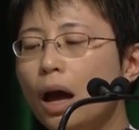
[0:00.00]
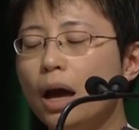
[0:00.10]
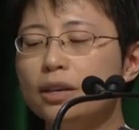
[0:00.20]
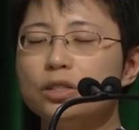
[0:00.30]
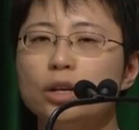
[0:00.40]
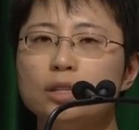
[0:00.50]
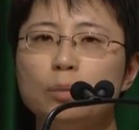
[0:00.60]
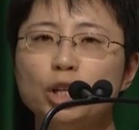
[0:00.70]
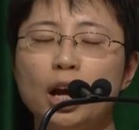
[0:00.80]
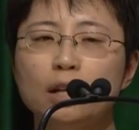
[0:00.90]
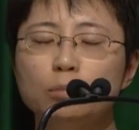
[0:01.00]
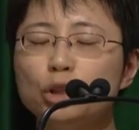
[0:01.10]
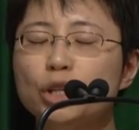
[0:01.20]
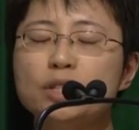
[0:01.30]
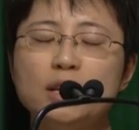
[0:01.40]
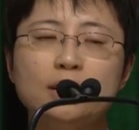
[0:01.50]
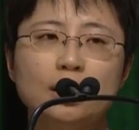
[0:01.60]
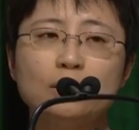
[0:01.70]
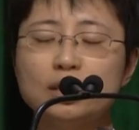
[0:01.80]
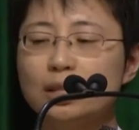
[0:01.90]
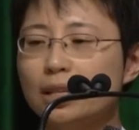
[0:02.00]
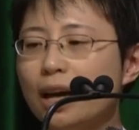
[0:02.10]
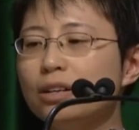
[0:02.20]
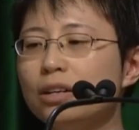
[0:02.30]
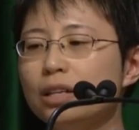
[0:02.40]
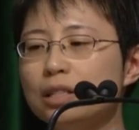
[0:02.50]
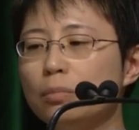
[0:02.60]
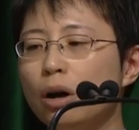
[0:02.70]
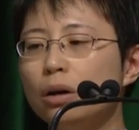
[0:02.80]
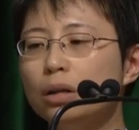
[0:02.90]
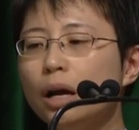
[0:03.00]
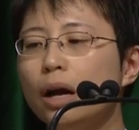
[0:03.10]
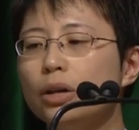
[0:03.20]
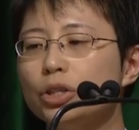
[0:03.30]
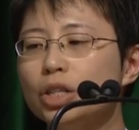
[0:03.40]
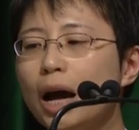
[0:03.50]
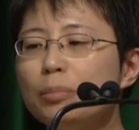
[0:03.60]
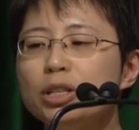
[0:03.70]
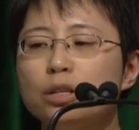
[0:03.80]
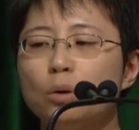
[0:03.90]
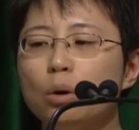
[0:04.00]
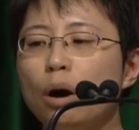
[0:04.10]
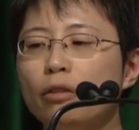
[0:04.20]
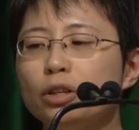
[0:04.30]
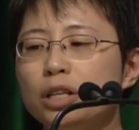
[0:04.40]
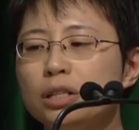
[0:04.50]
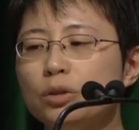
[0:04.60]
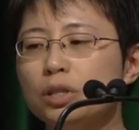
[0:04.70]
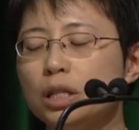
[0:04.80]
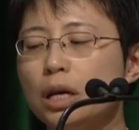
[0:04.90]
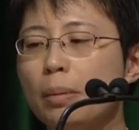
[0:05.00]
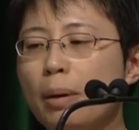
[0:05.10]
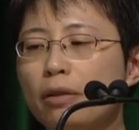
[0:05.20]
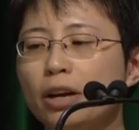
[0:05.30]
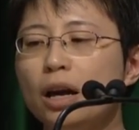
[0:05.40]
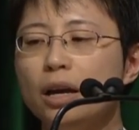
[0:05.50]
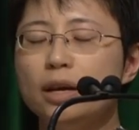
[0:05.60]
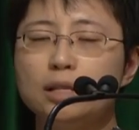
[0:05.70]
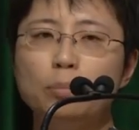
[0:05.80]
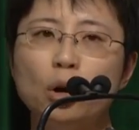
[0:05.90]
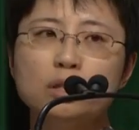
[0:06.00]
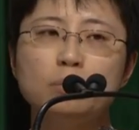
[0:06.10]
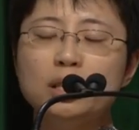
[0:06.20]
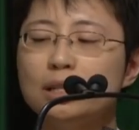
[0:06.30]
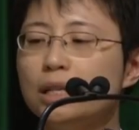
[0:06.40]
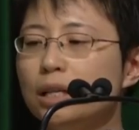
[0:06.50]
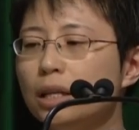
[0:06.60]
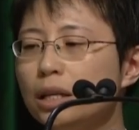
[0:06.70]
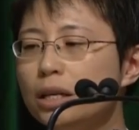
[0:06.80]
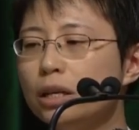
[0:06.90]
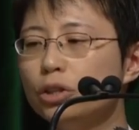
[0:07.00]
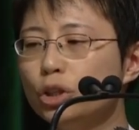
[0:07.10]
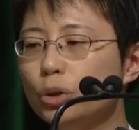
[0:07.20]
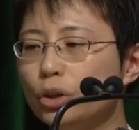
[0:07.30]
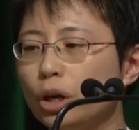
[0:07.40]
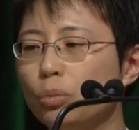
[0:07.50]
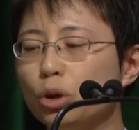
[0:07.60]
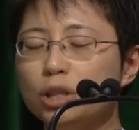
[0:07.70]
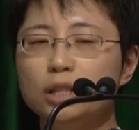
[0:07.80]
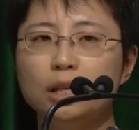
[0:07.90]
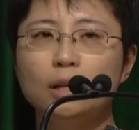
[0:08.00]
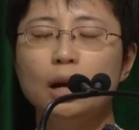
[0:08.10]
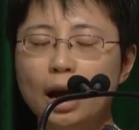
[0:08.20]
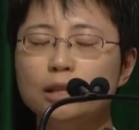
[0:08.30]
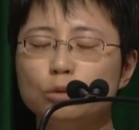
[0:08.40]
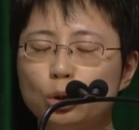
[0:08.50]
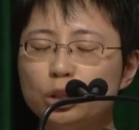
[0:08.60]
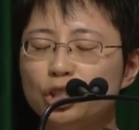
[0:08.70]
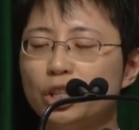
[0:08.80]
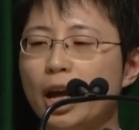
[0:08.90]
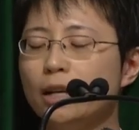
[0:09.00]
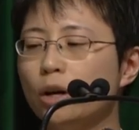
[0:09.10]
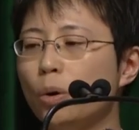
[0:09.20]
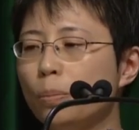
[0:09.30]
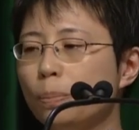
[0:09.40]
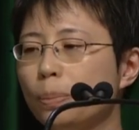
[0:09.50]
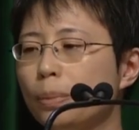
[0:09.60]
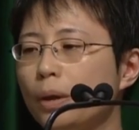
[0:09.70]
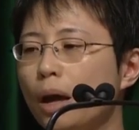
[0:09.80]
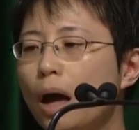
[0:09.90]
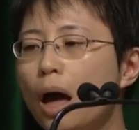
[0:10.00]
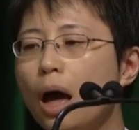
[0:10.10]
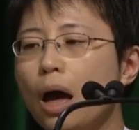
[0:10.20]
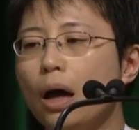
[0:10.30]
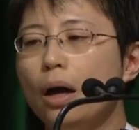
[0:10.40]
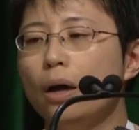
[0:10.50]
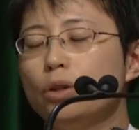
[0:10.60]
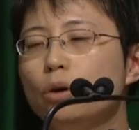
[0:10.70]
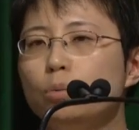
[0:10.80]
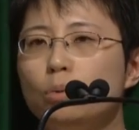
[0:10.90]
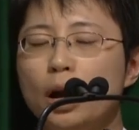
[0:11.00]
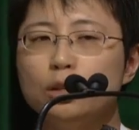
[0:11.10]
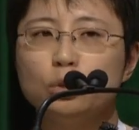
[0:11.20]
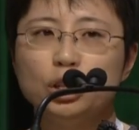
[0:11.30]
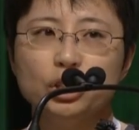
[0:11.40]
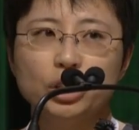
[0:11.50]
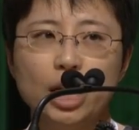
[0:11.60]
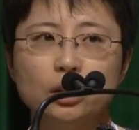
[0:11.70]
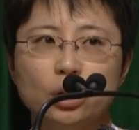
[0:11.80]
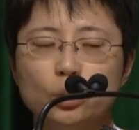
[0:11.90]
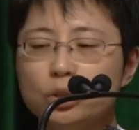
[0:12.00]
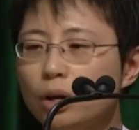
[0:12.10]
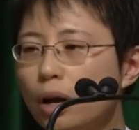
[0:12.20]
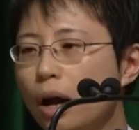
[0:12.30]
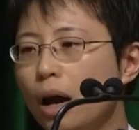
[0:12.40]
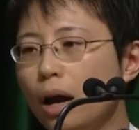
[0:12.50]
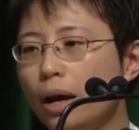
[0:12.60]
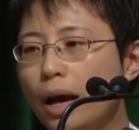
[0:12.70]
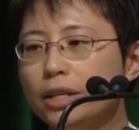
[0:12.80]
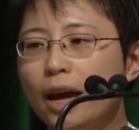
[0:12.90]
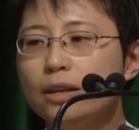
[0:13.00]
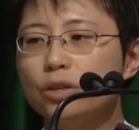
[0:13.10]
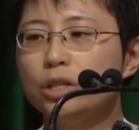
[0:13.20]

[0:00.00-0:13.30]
As the subject head motions inside the scanner is small, the time integral of the induced EMF is approximately linear to the head rotation angle. The head rotation angles, and hence